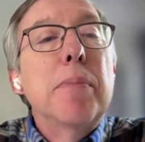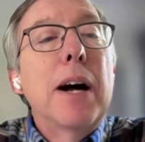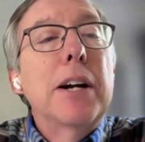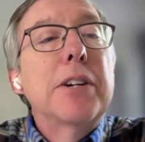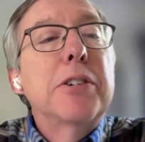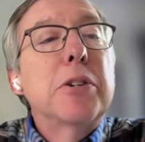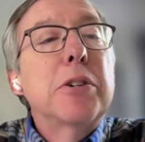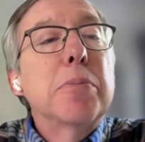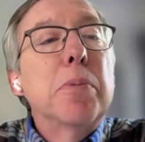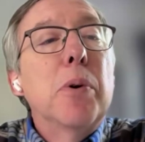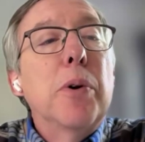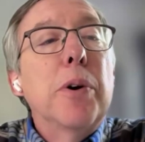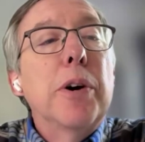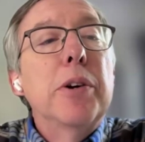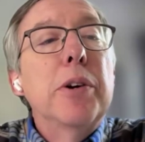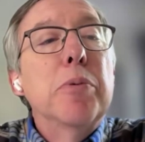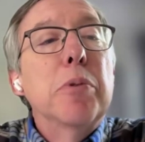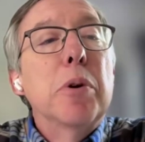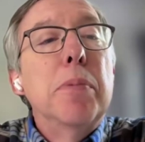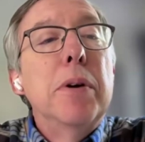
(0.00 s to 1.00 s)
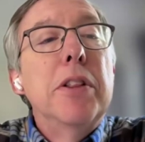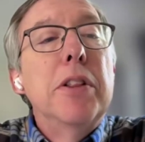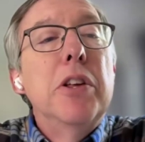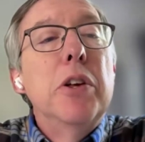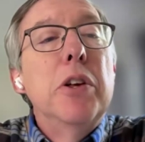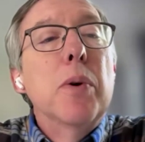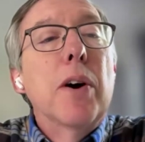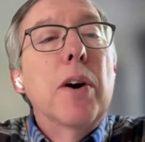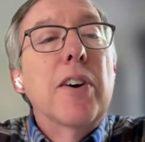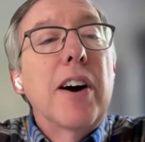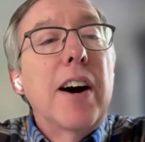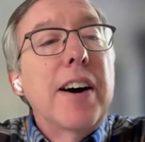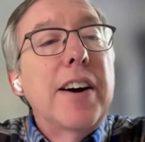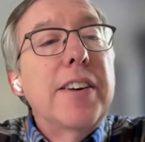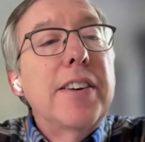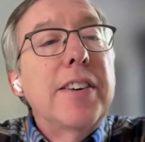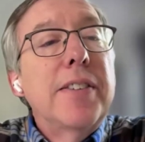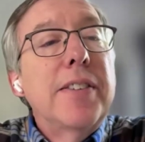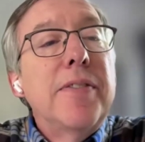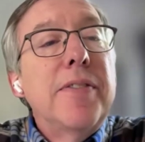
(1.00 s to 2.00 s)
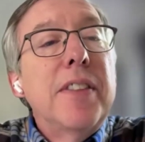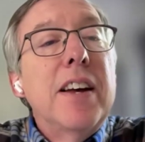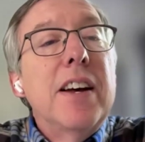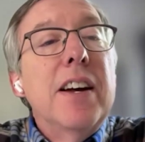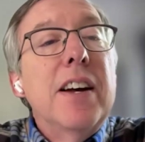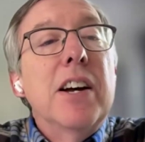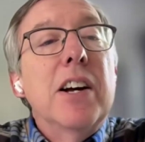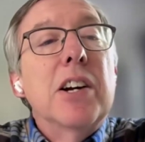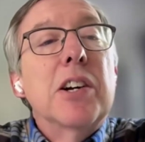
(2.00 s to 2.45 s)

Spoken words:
The matching point would be the URI.